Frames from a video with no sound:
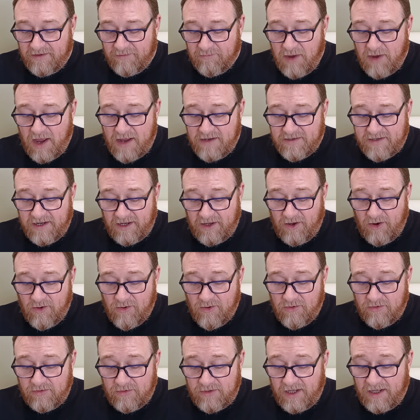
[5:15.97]
Barnsley
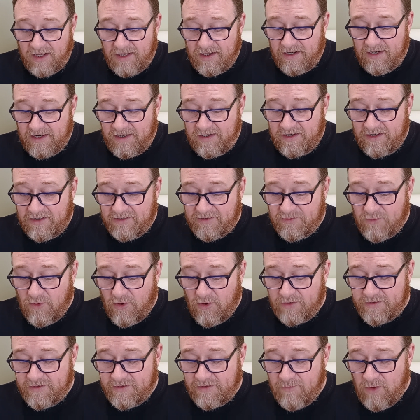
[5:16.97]
Gold, ingredients,
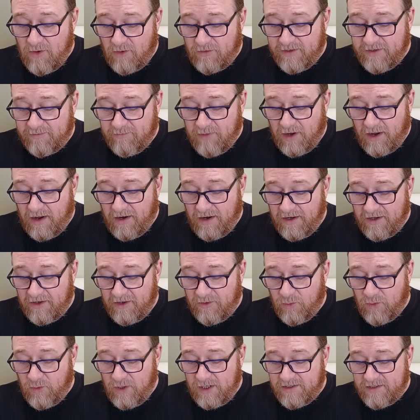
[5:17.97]
water, malted barley,
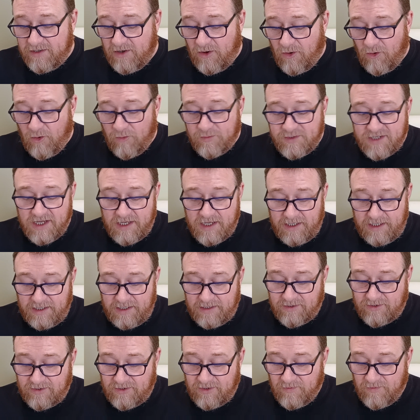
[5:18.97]
wheat, hops and
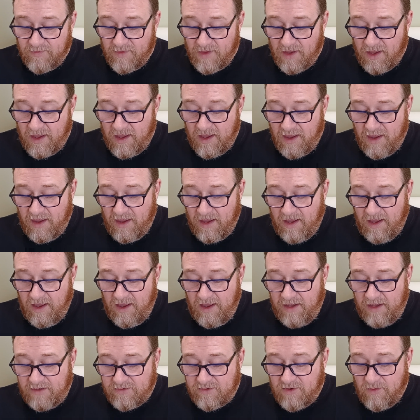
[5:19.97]
yeast.
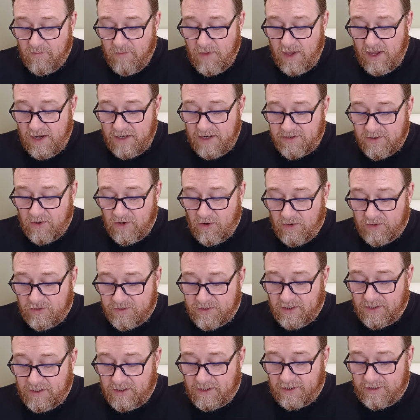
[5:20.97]
It's got Maris
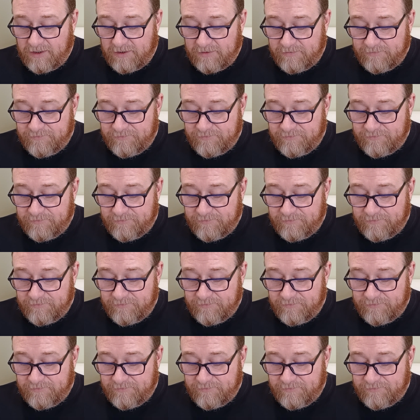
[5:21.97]
Otter,